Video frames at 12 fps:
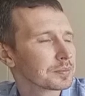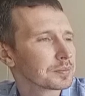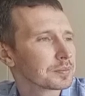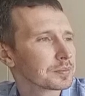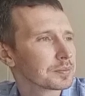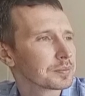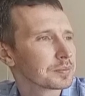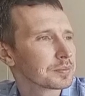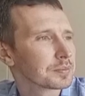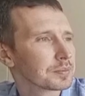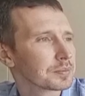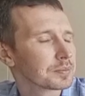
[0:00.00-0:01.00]

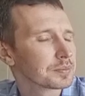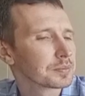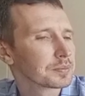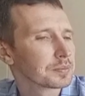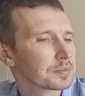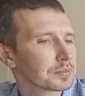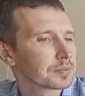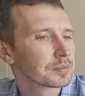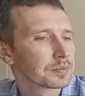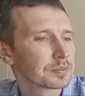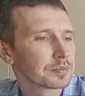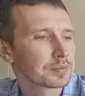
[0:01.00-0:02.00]

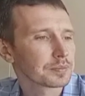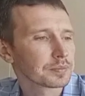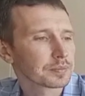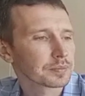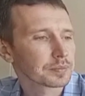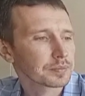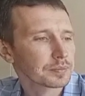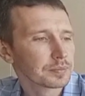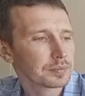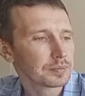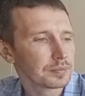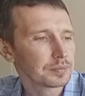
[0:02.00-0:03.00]

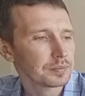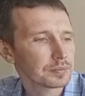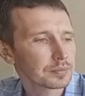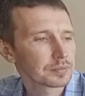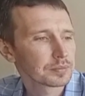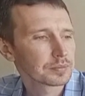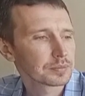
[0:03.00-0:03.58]
This person isn't speaking.